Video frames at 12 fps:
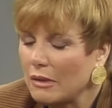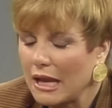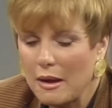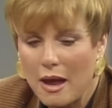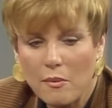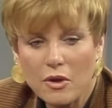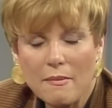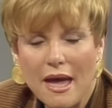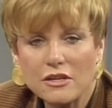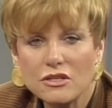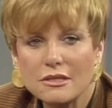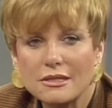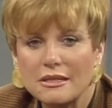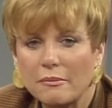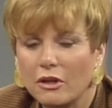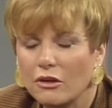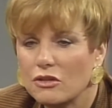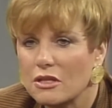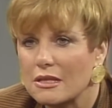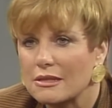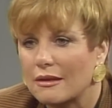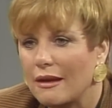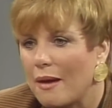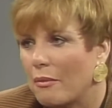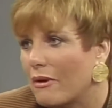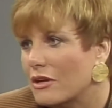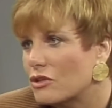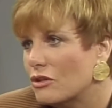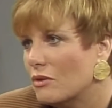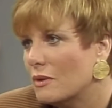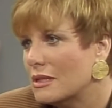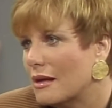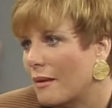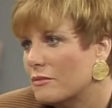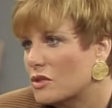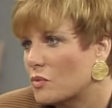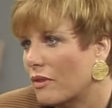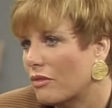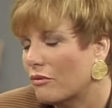and I would imagine similar to this collaboration you and Tom just went